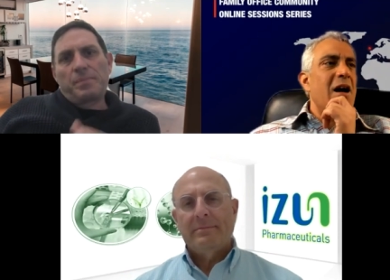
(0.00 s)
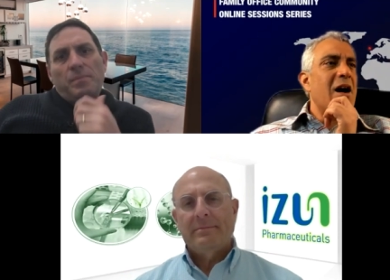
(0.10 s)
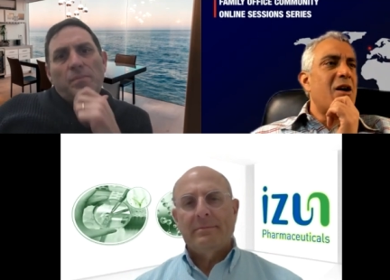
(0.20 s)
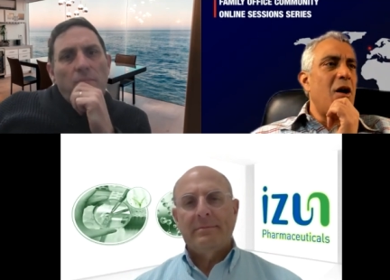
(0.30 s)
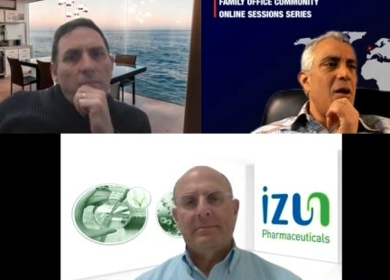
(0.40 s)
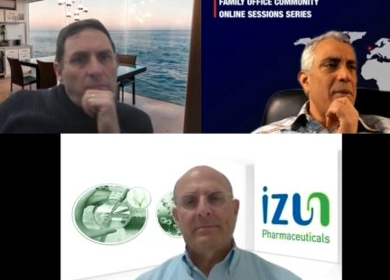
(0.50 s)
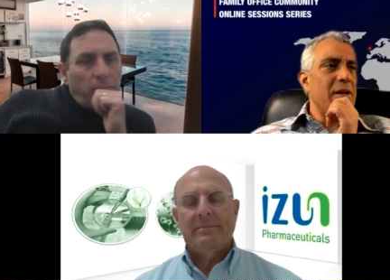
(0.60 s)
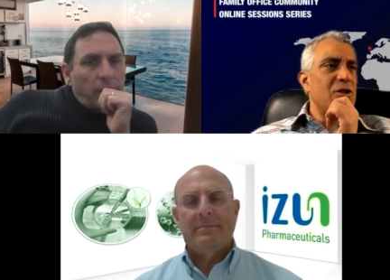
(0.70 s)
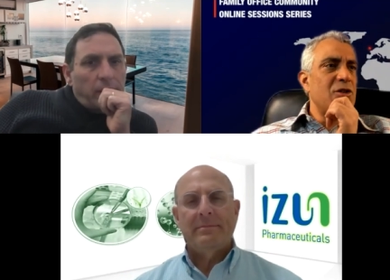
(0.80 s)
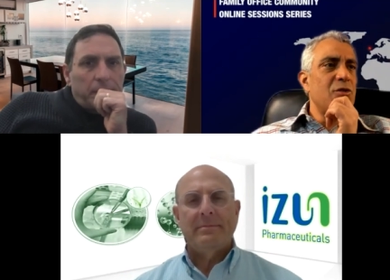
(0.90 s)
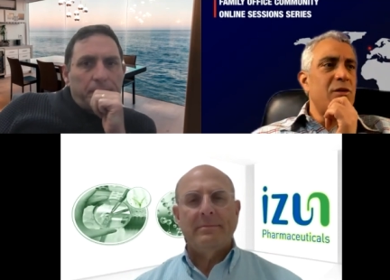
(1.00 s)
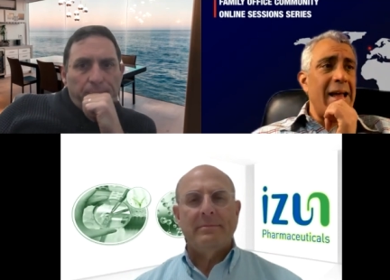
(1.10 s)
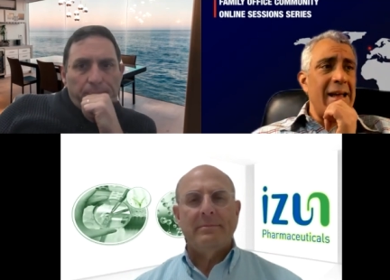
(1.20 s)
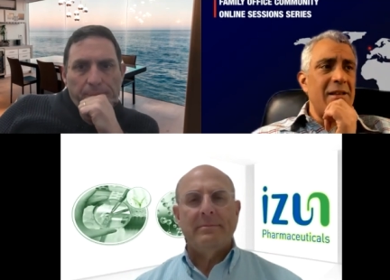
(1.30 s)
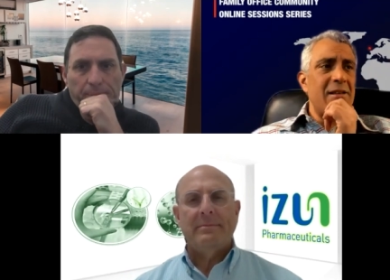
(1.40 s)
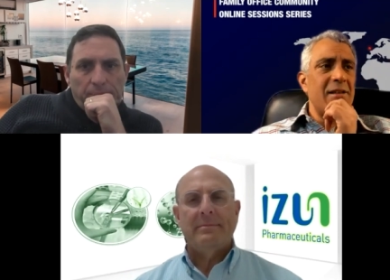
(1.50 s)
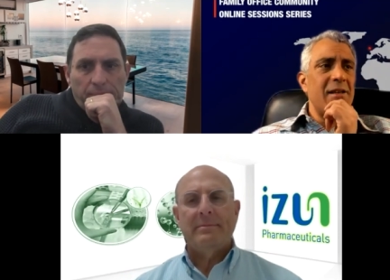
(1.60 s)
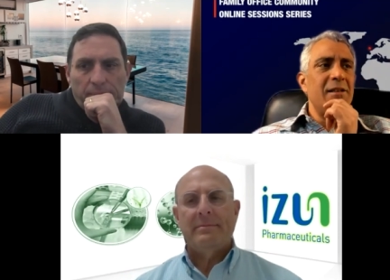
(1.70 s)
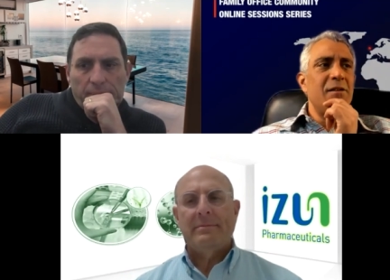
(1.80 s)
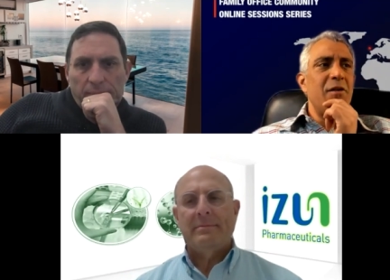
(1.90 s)
Speaker 1: accomplished to date
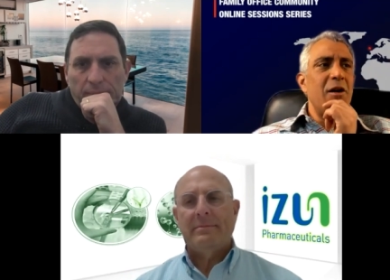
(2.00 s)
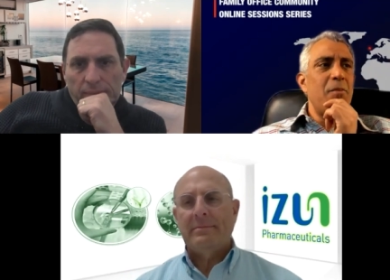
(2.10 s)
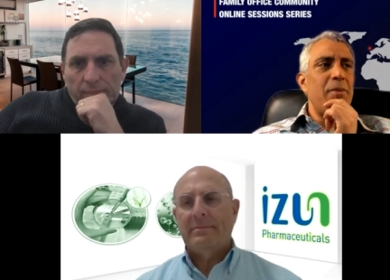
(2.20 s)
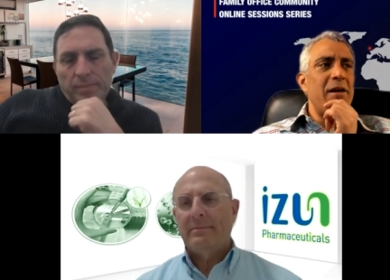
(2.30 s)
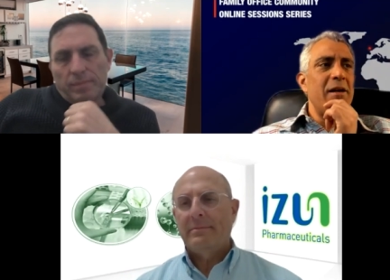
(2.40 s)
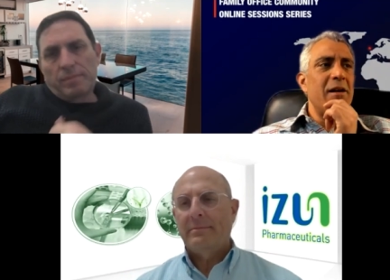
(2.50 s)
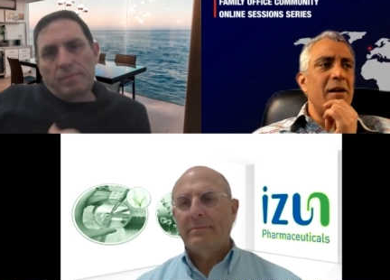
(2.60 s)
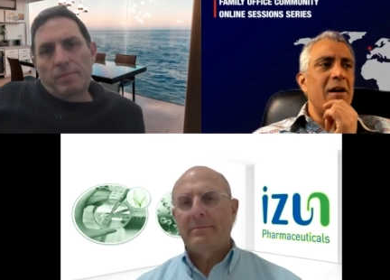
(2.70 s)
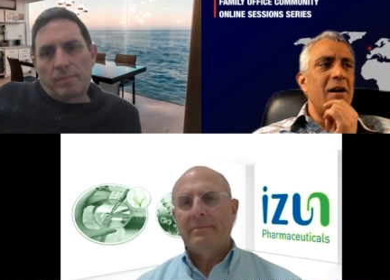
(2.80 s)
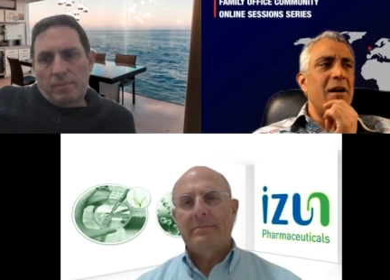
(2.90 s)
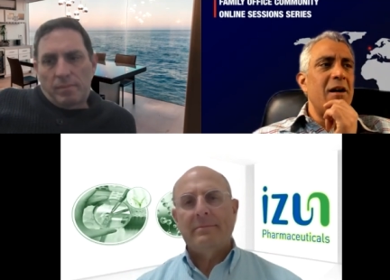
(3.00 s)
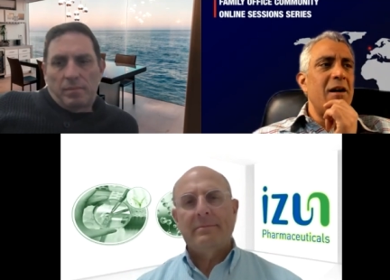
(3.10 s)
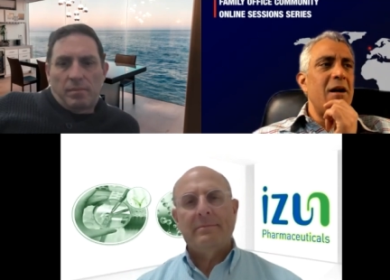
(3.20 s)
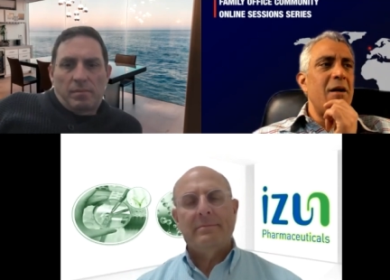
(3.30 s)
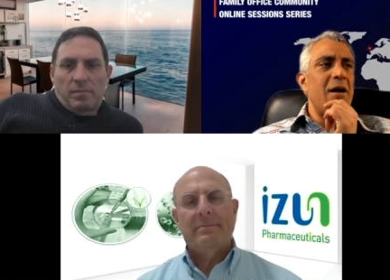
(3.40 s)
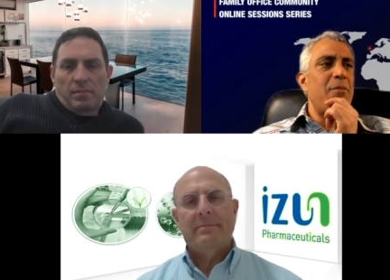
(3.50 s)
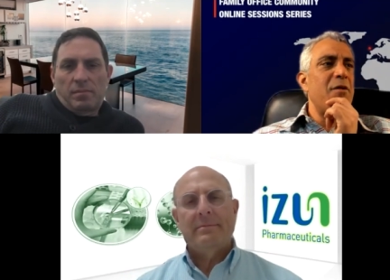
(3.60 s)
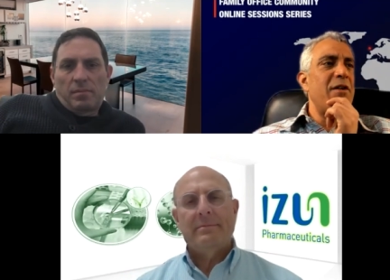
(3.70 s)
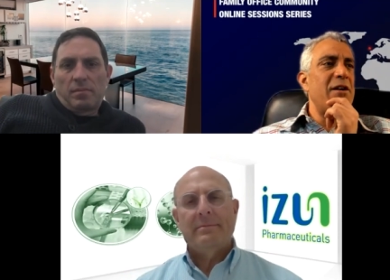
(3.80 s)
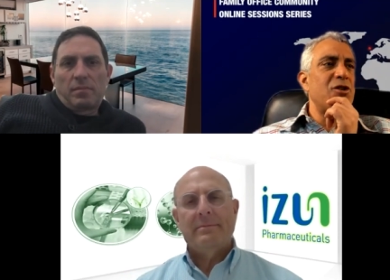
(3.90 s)
in developing a, a, a
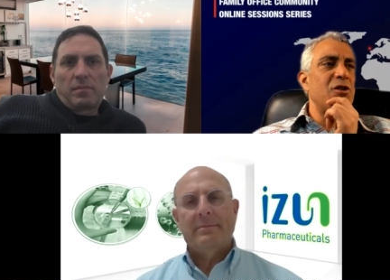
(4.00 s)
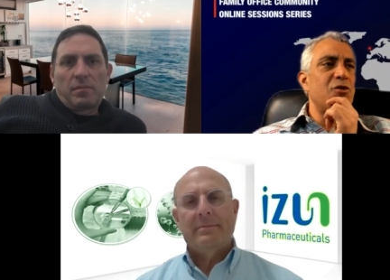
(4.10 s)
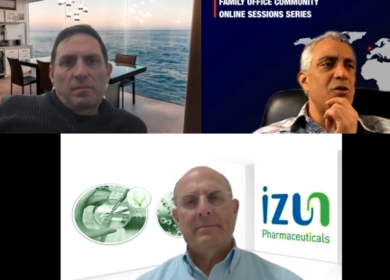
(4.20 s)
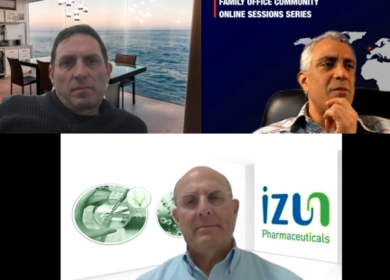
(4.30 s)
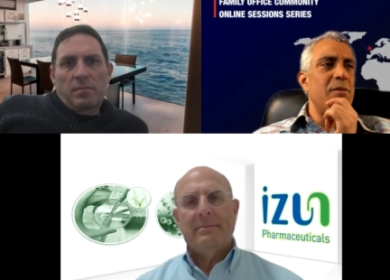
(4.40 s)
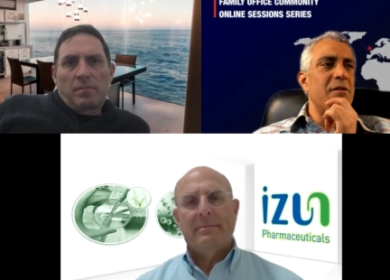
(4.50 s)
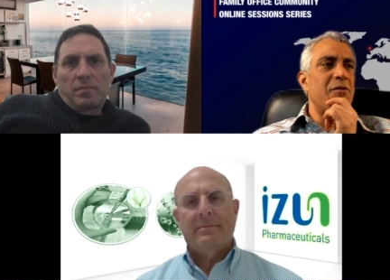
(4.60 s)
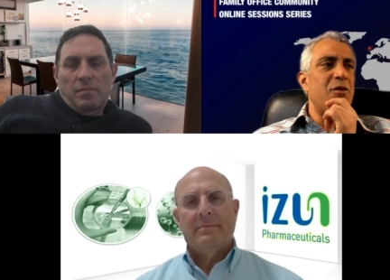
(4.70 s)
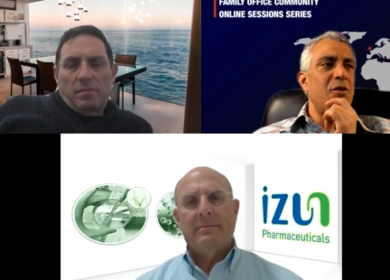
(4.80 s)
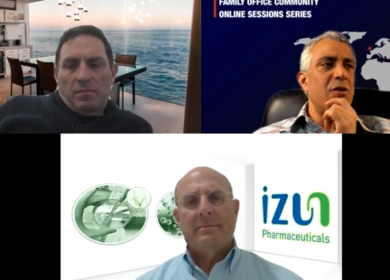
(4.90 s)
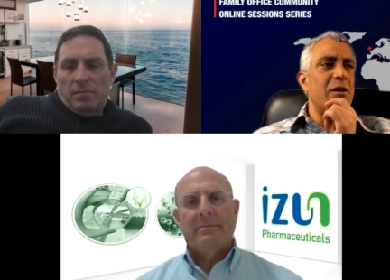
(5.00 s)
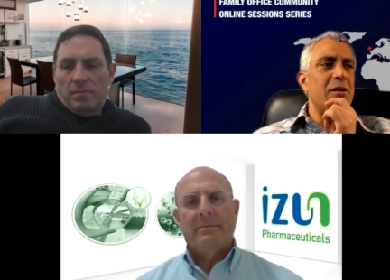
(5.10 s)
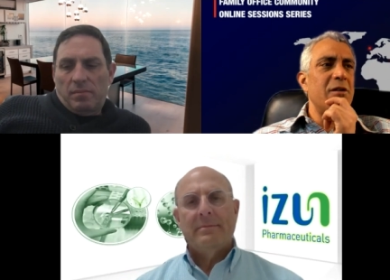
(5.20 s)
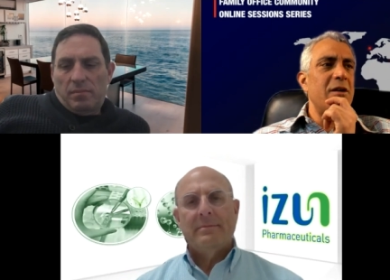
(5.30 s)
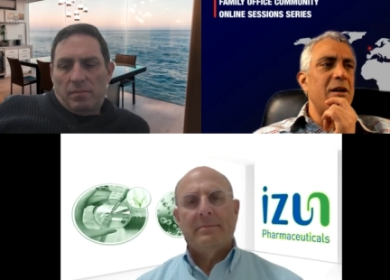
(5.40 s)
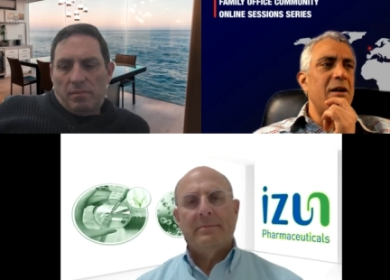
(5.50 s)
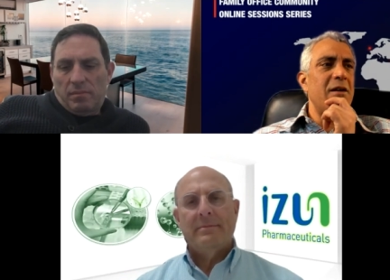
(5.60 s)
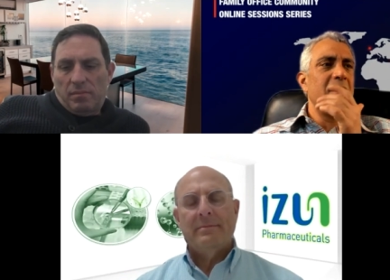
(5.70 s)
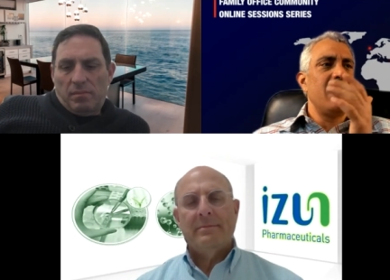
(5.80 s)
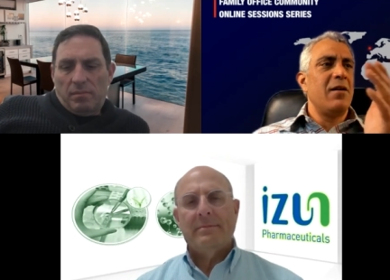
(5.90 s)
prevention treatment for oral uh,